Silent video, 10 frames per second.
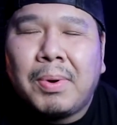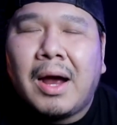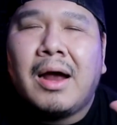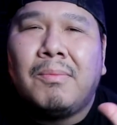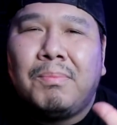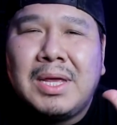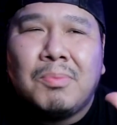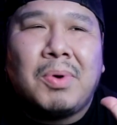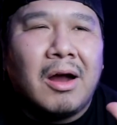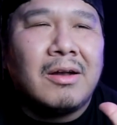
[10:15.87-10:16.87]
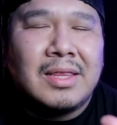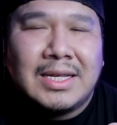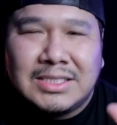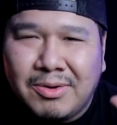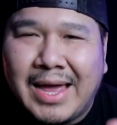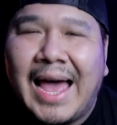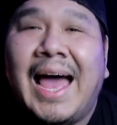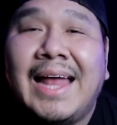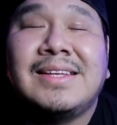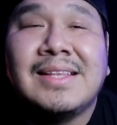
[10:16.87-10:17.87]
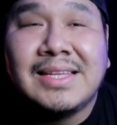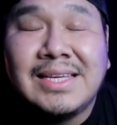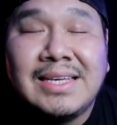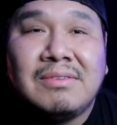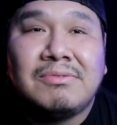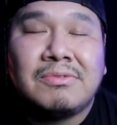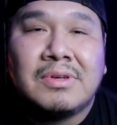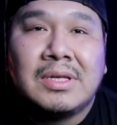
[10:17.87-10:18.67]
to be a part of that, so I had to leave.